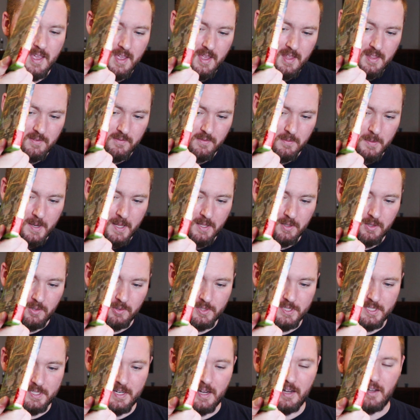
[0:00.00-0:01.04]
from that little
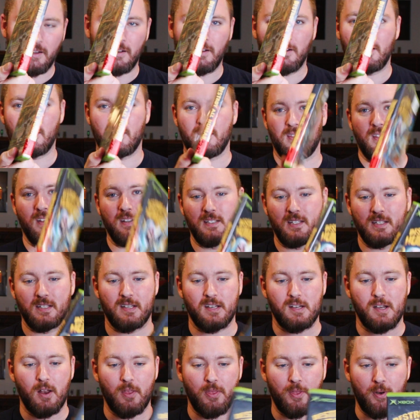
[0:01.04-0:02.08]
sticker, this is
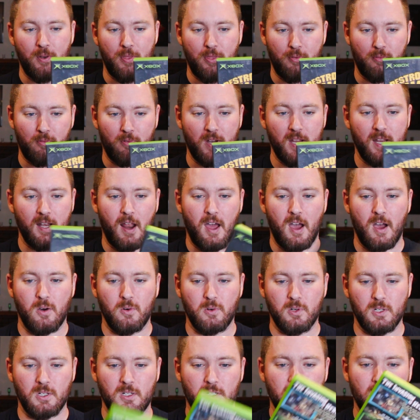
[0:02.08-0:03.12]
another
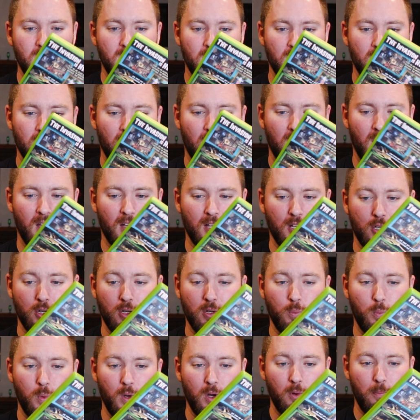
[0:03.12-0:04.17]
$3
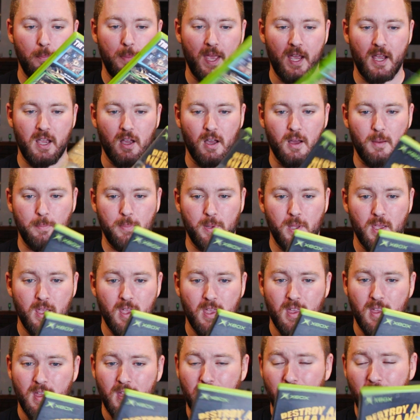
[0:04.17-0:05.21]
Goodwill pickup.
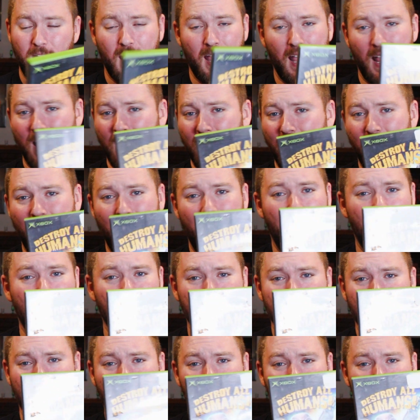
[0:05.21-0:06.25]
It
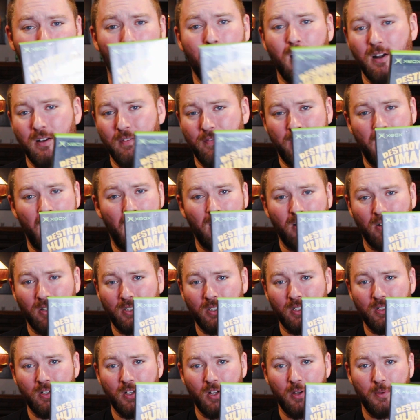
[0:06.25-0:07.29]
has a ton of
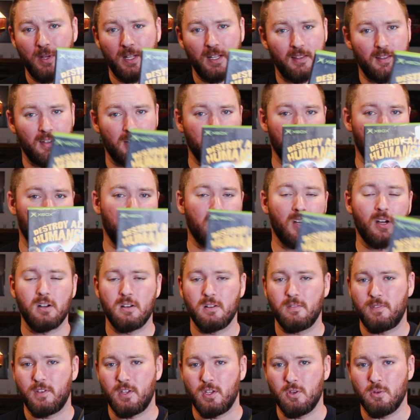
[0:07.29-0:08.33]
character to it. There's a ton
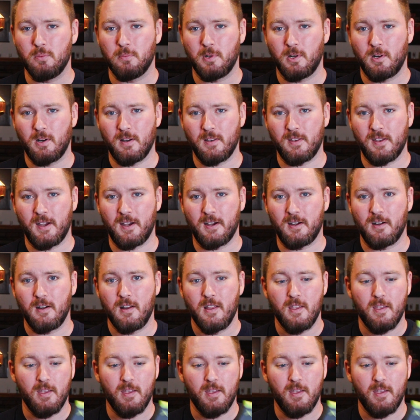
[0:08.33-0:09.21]
of humor in there,